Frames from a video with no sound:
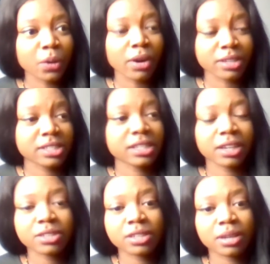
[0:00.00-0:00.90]
are
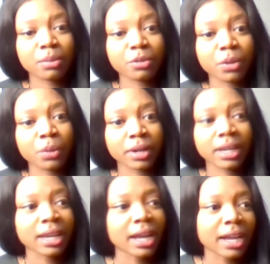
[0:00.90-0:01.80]
scared to come
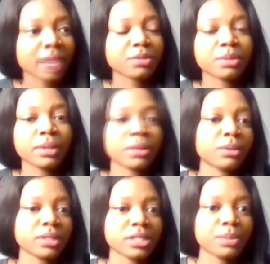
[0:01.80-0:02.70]
forward, and I have to be the
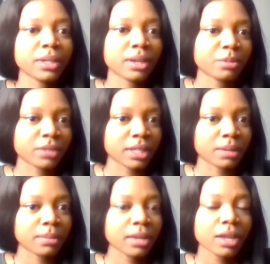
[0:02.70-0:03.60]
one to speak up for
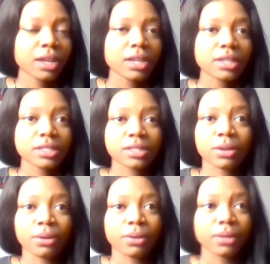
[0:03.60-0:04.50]
them.
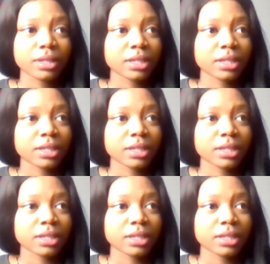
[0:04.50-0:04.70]
So,